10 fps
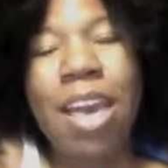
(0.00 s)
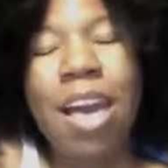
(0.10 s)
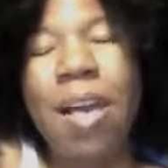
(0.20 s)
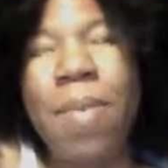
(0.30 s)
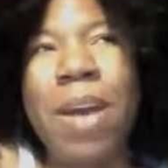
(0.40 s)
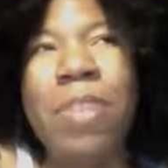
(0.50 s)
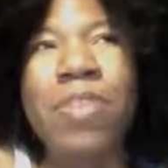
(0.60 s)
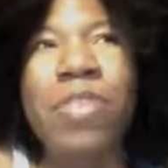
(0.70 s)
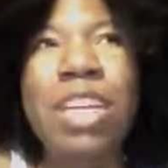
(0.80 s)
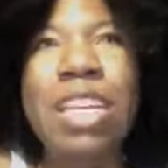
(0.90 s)
I
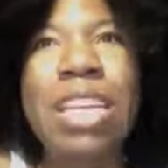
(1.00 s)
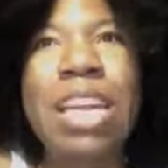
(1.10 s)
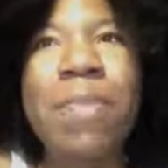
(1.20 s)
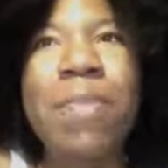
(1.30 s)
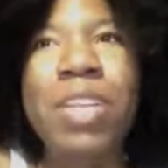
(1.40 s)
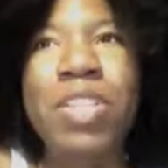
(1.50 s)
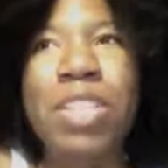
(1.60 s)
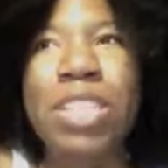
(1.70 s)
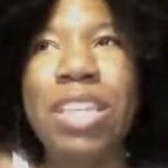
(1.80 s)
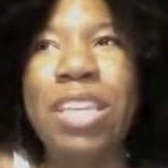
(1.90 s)
really am
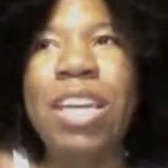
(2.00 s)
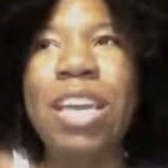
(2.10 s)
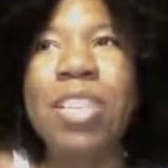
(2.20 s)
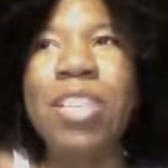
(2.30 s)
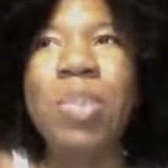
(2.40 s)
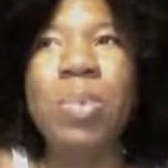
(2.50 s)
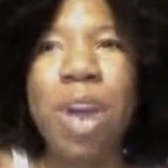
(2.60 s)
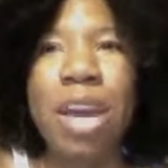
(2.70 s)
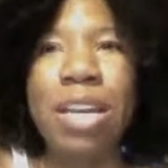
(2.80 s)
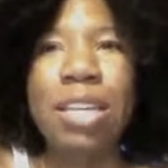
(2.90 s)
interested in this
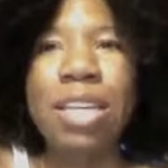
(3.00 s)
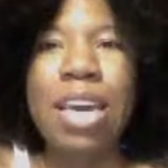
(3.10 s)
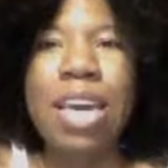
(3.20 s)
product.